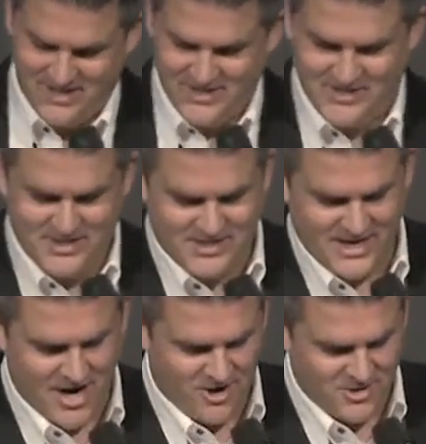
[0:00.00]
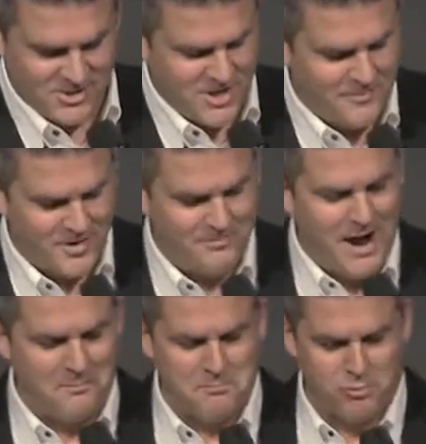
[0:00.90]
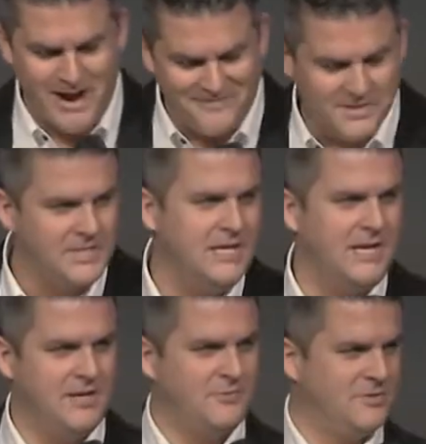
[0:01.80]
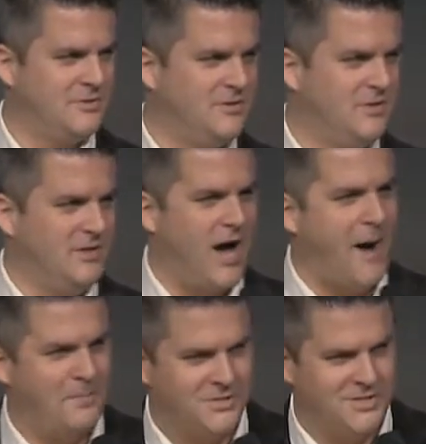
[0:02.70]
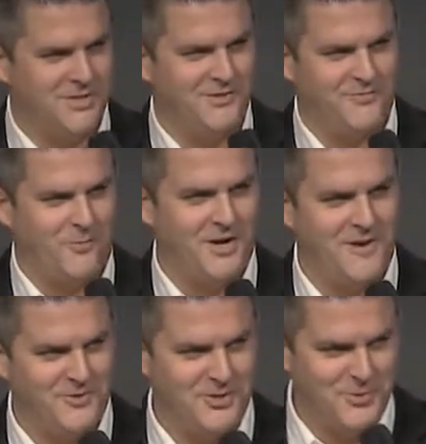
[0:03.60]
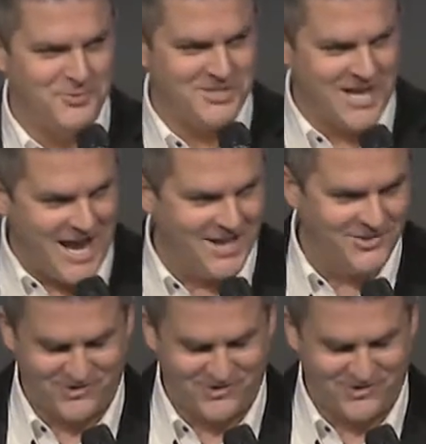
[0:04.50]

she said, I heard something about brevity, and it was the opposite of whatever you said.